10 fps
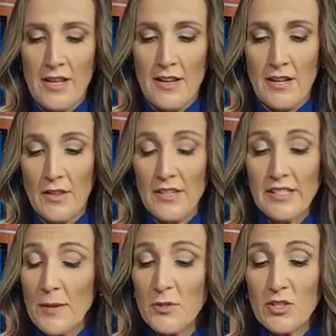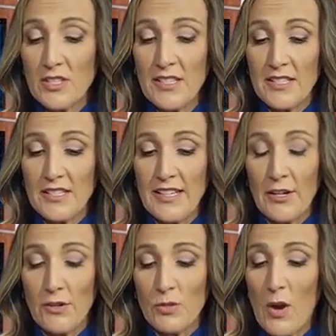Now, this comes just as the singer
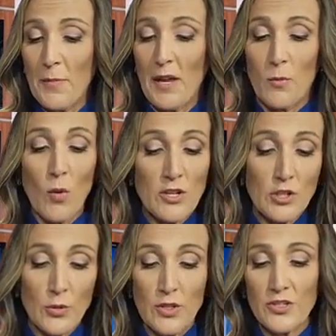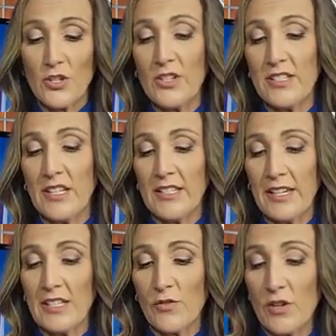is wrapping up one tour, starting to sell tickets
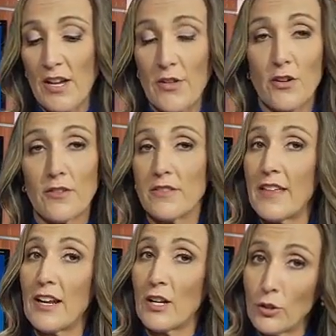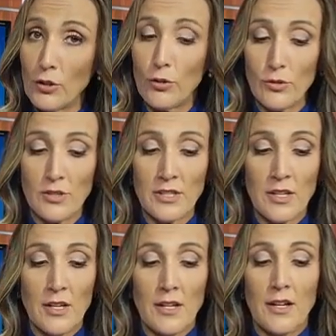for another. That includes
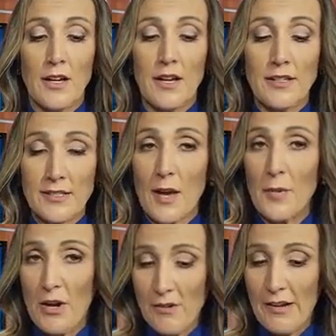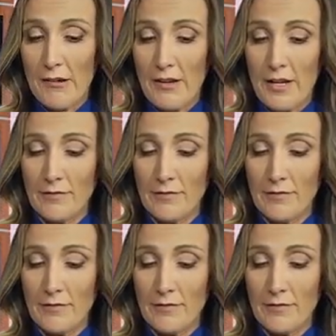a stop in our area.